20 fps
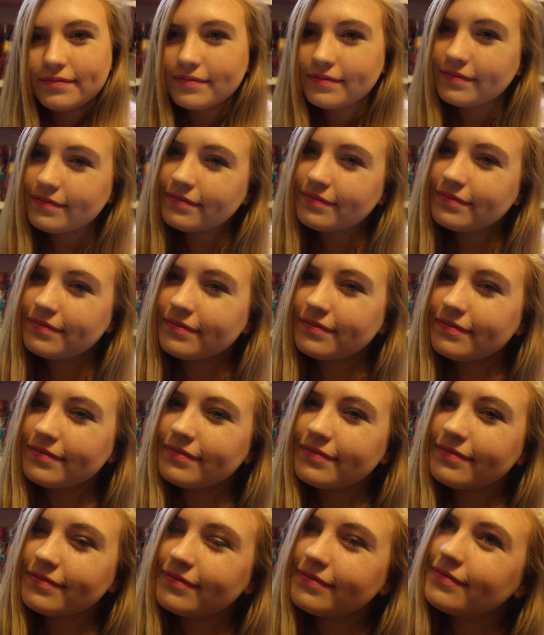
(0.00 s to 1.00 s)

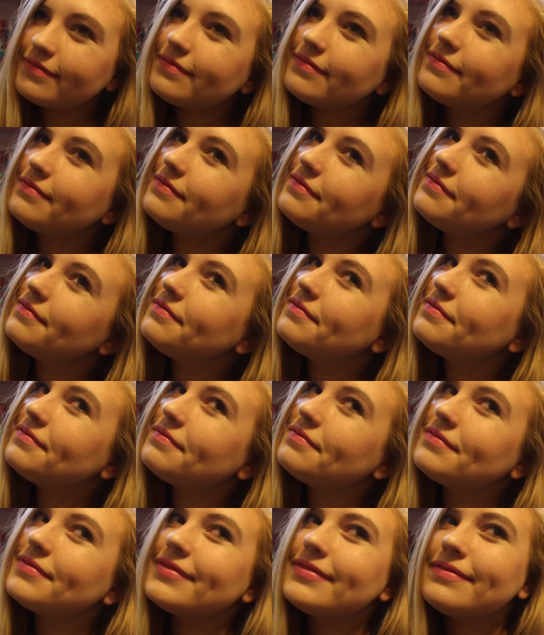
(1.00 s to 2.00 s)

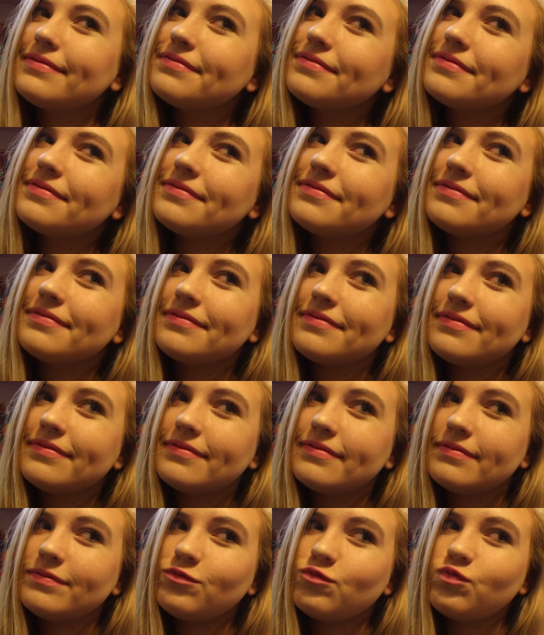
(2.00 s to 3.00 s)
No one is speaking in this clip.